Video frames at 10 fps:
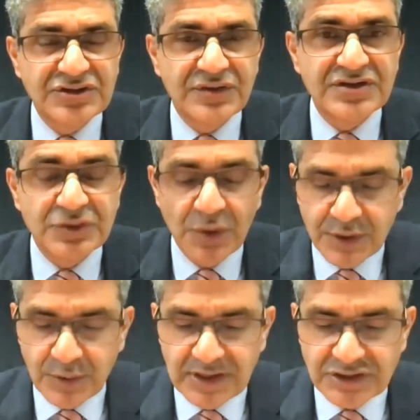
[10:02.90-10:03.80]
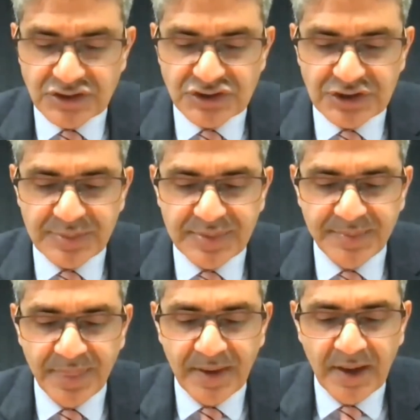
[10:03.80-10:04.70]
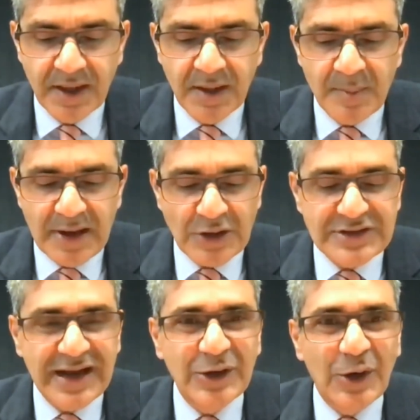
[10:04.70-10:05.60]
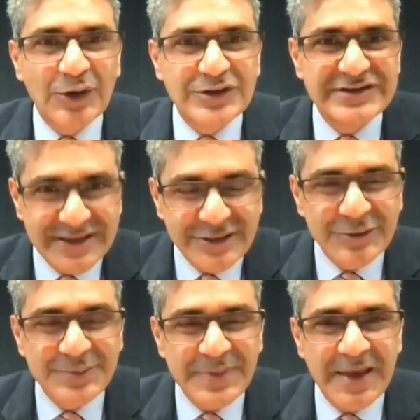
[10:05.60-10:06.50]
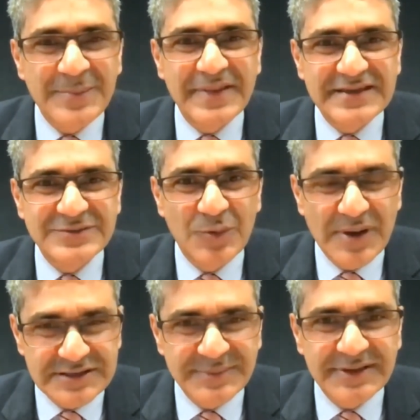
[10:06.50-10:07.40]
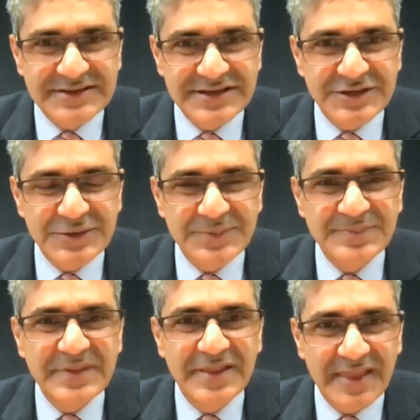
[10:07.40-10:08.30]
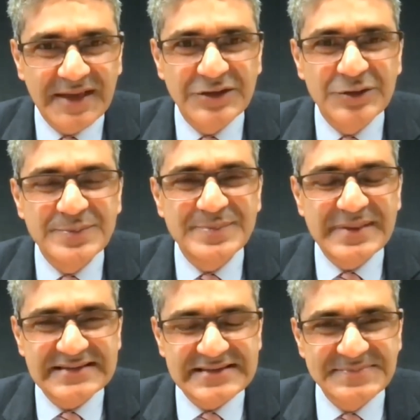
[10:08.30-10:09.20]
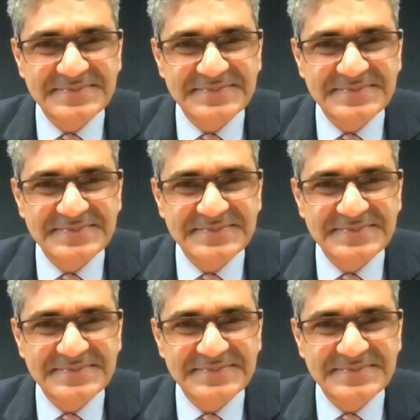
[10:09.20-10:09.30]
this growing relationship. May our dialogue continue and may this momentum continue. Thank you. Merci.